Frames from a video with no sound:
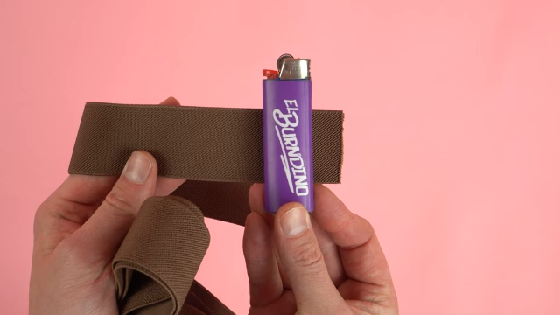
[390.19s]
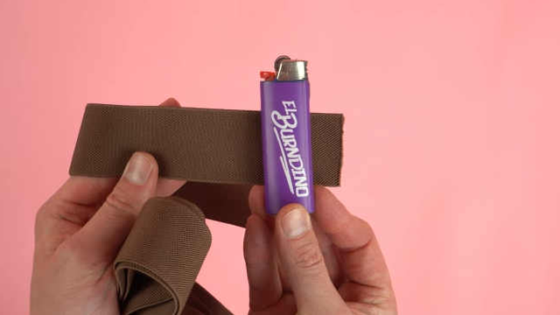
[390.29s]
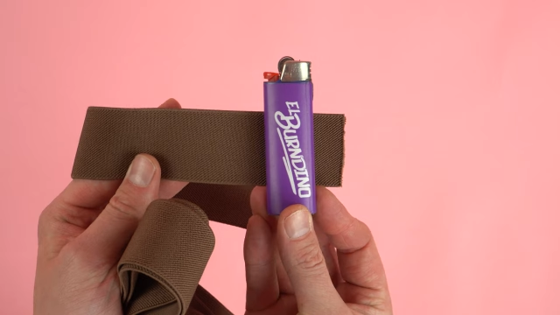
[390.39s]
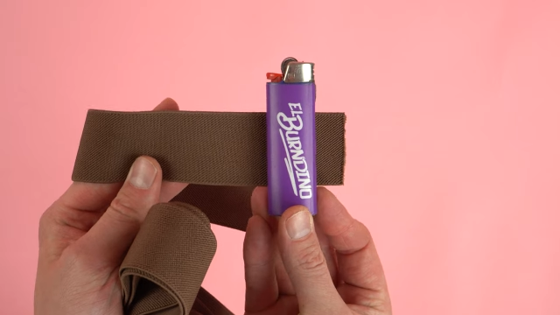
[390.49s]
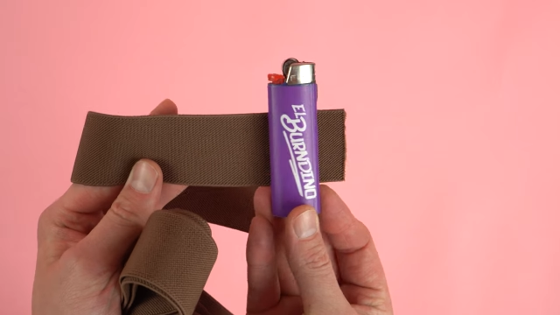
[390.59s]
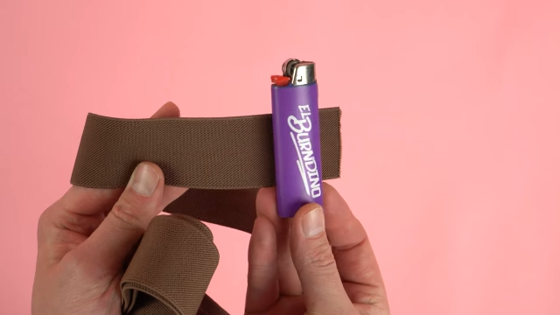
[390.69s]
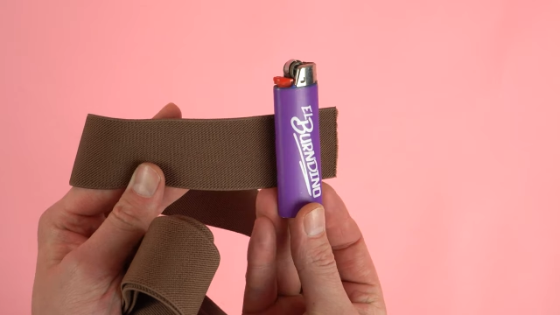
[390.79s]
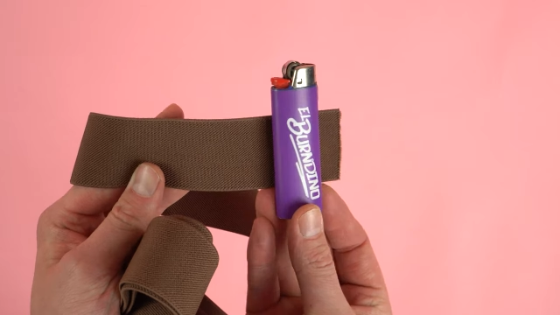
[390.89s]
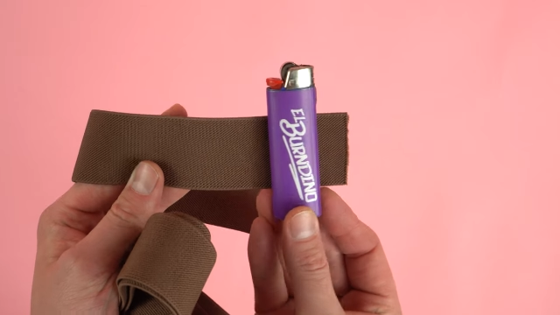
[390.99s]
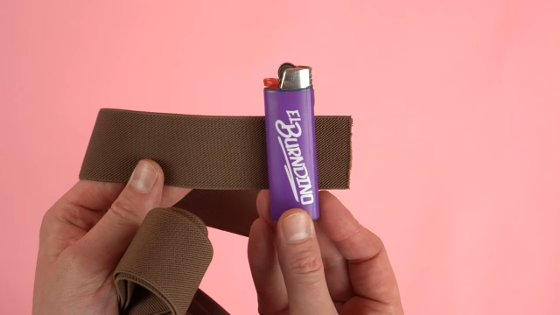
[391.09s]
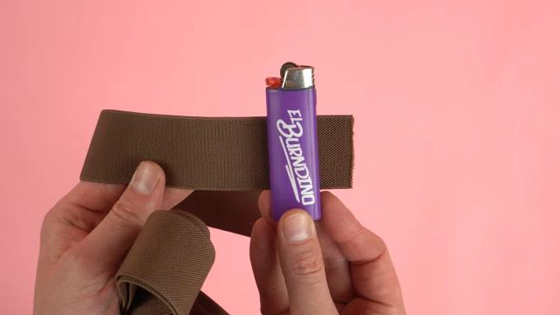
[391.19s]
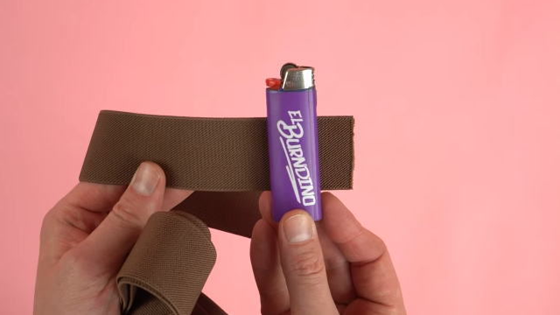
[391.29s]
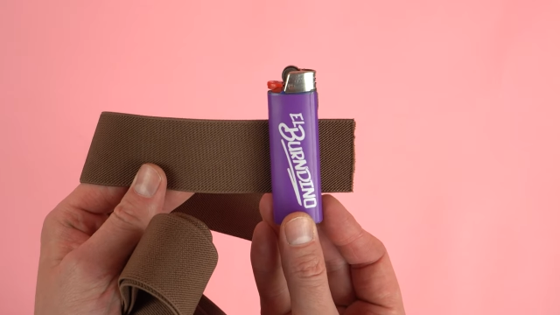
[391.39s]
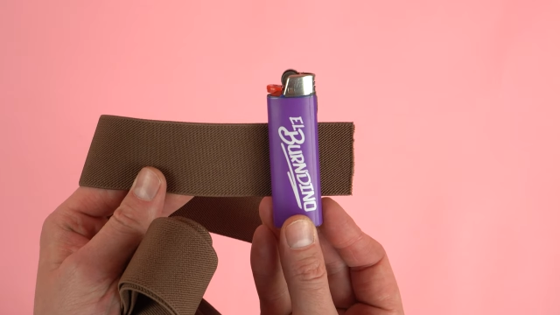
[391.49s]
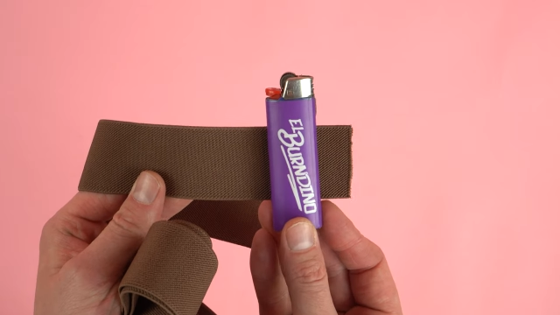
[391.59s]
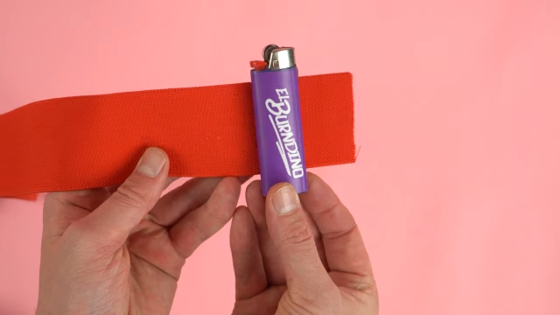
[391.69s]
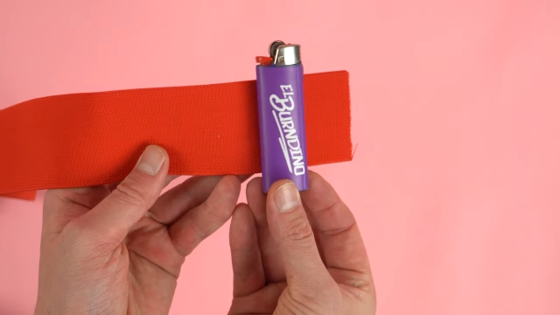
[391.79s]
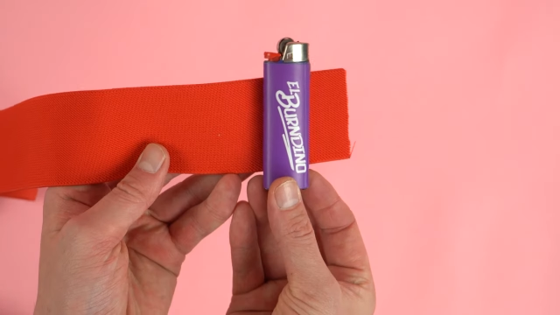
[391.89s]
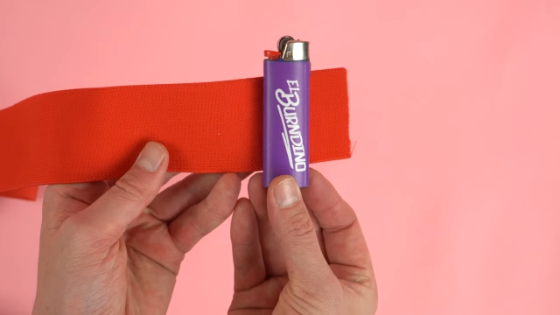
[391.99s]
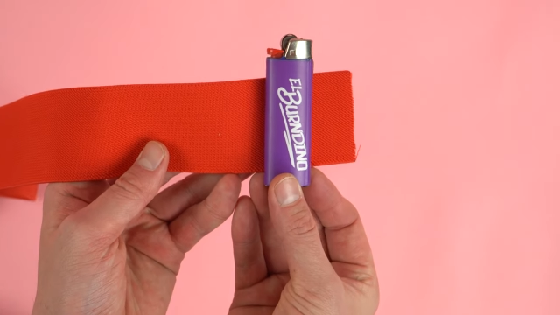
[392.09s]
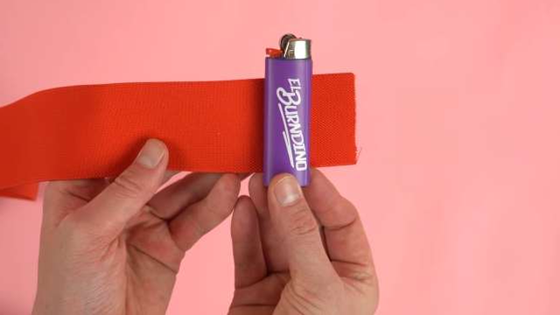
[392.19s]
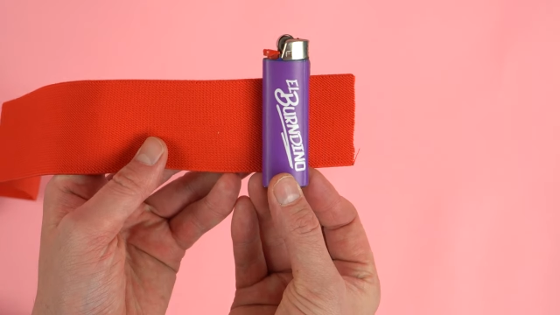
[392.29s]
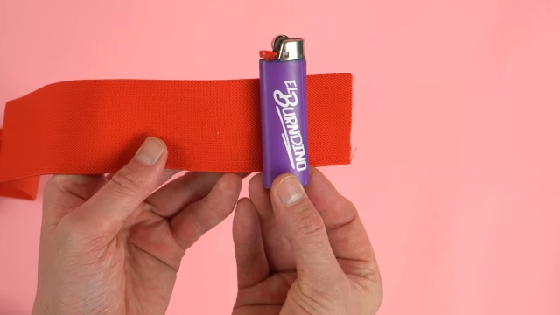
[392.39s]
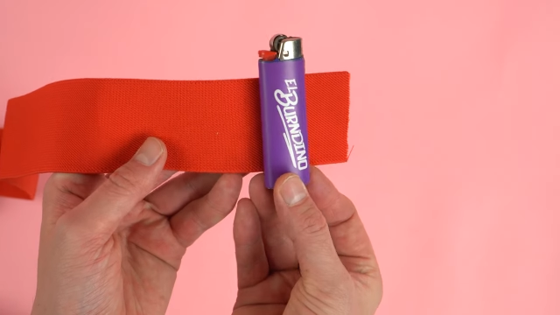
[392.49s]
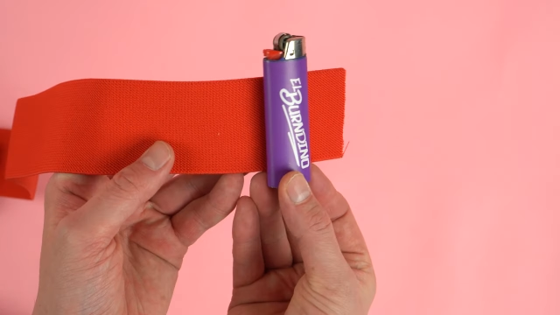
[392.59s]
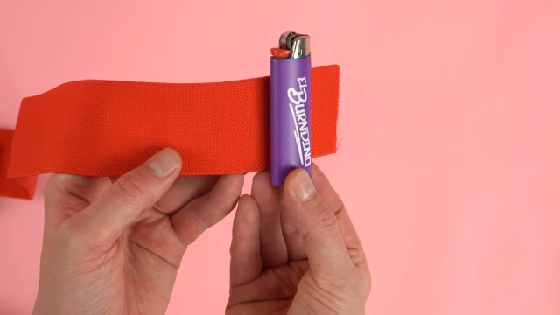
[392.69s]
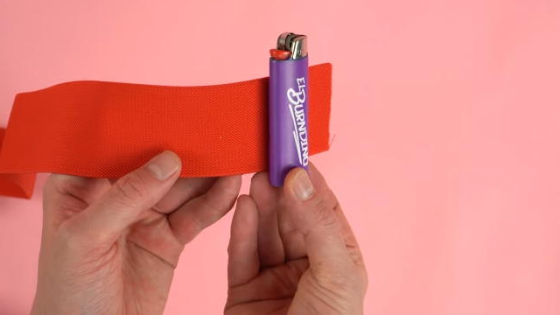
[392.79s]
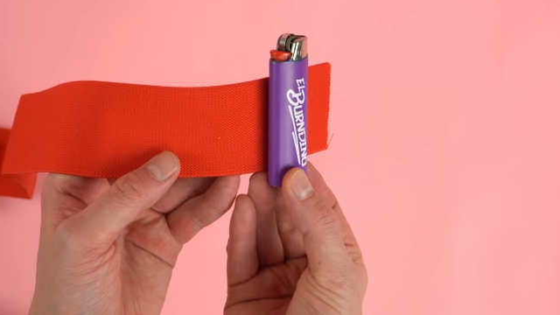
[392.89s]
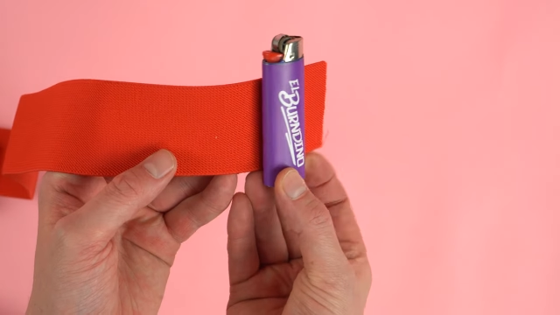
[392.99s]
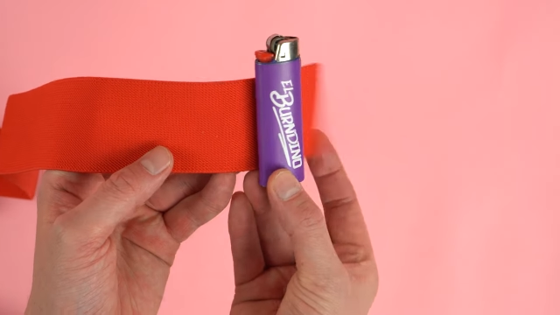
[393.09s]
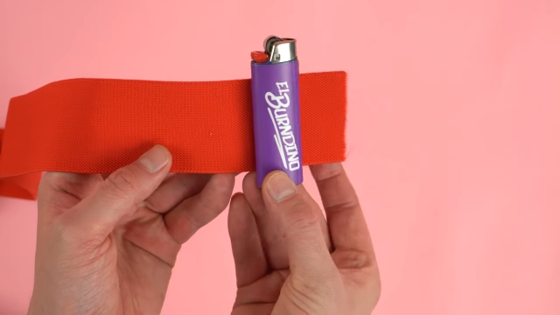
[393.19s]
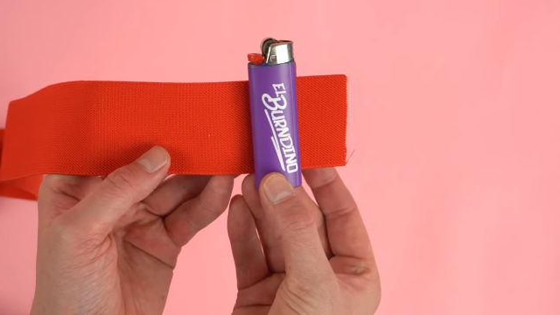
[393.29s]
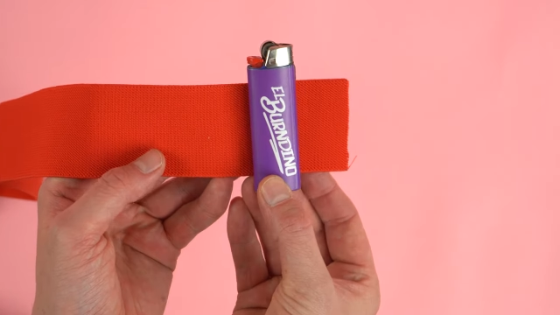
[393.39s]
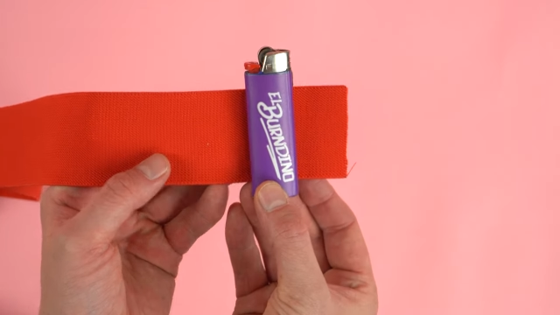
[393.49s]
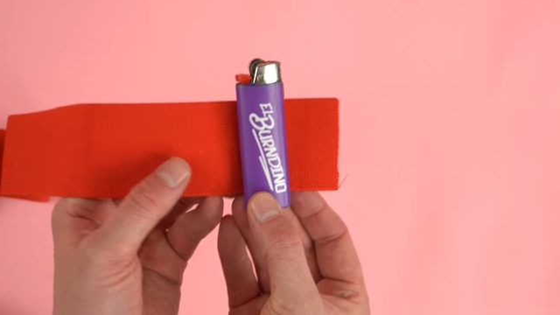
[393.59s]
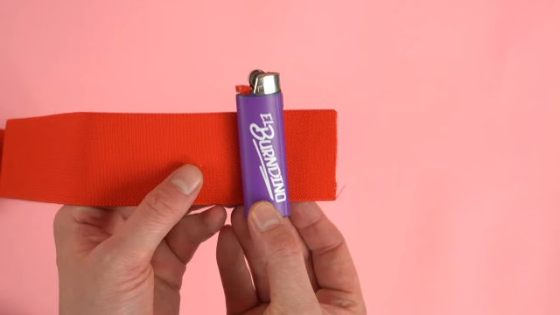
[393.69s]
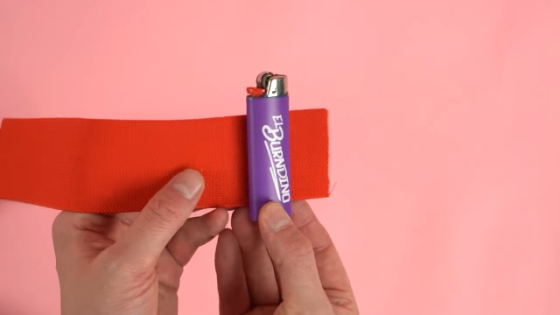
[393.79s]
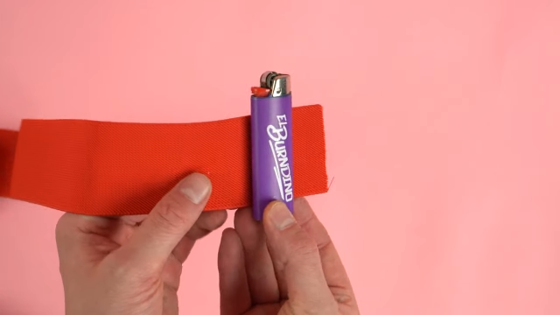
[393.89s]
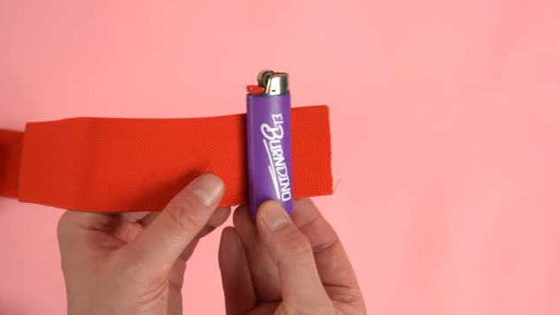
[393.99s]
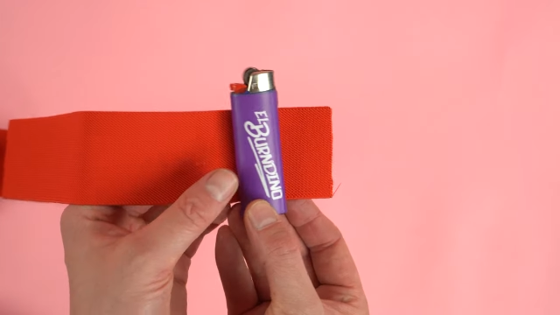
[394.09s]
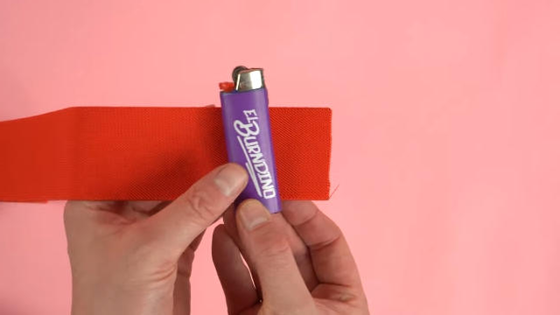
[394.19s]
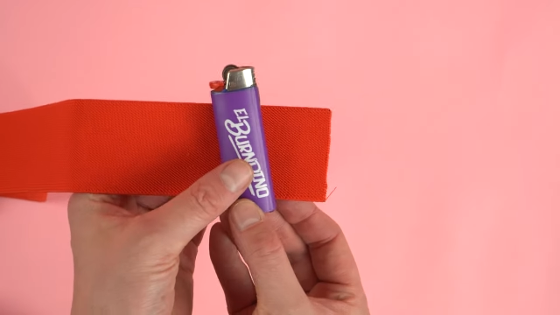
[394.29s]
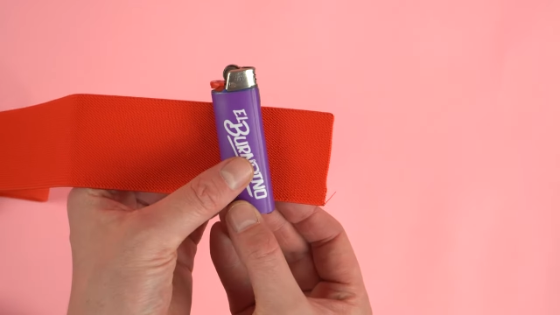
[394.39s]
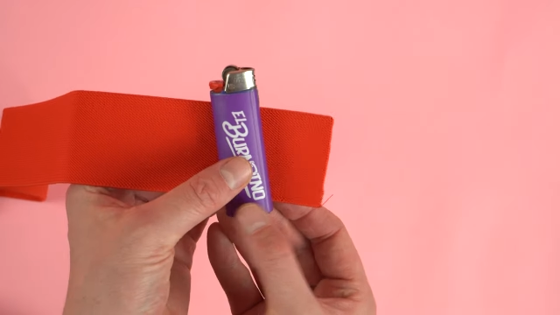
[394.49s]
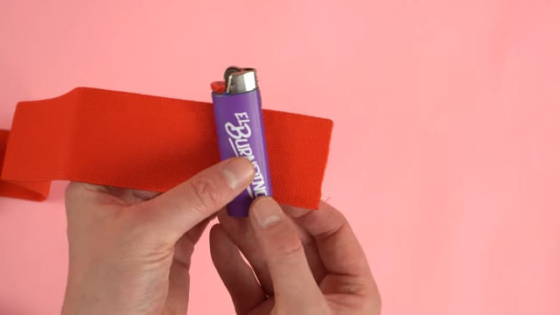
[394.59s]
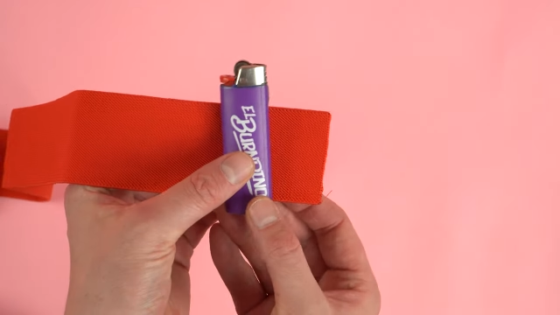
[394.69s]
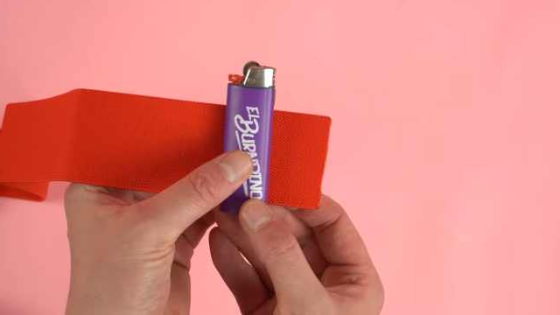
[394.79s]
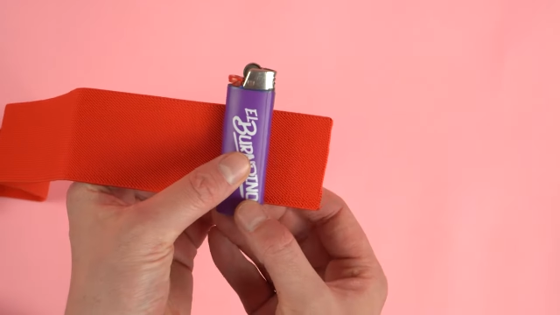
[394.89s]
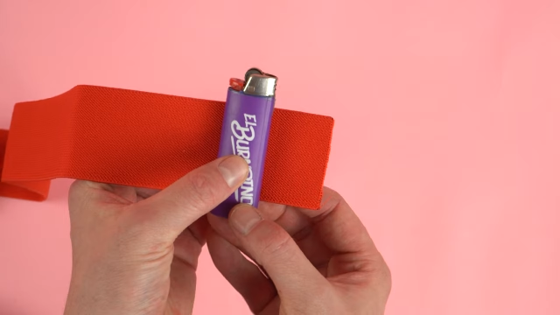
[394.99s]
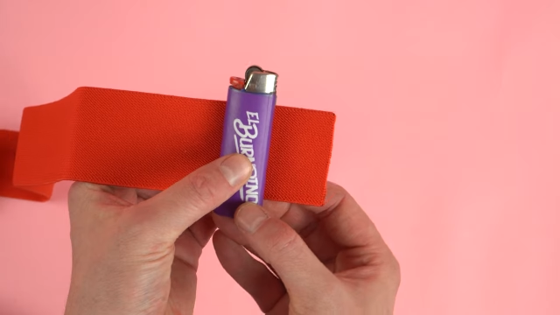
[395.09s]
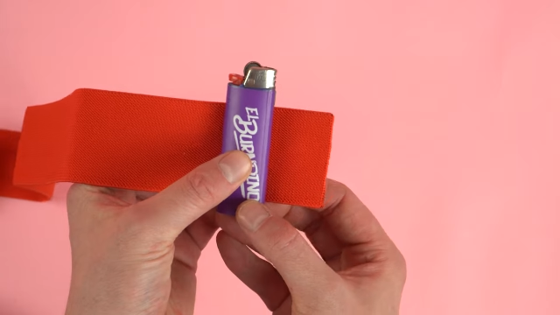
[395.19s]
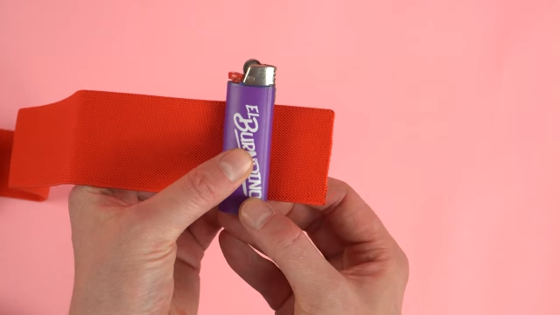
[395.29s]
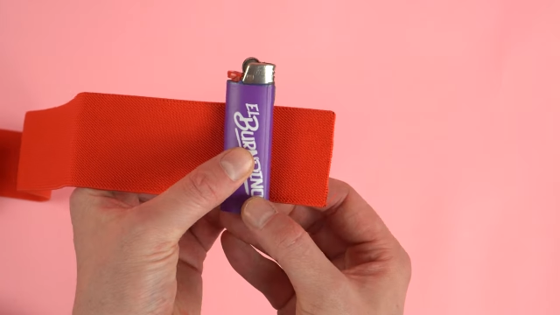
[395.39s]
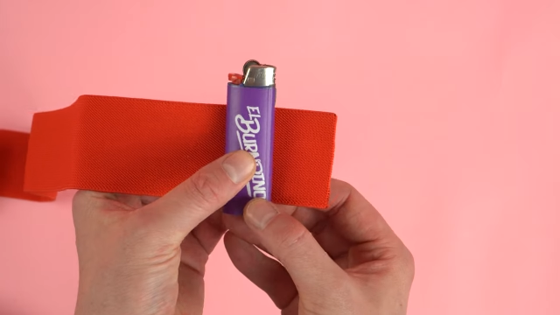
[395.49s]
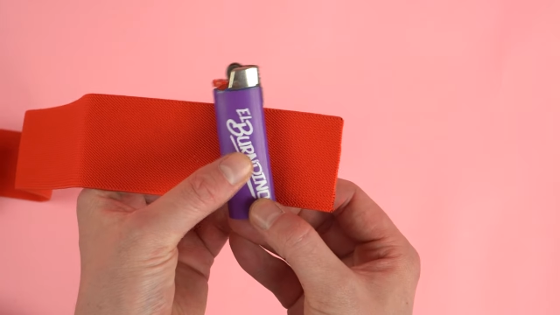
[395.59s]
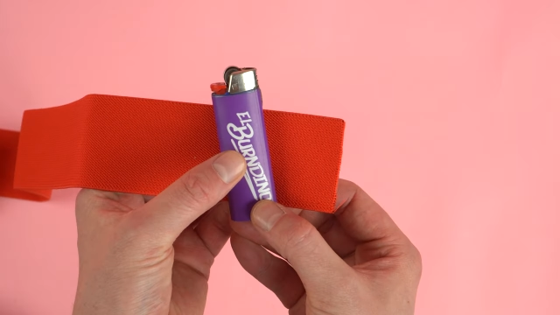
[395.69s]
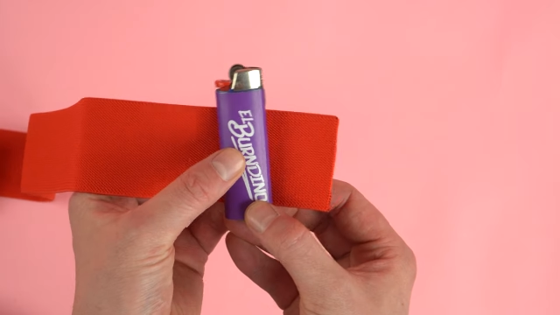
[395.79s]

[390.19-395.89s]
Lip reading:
No face is visible, so there are no lips to read.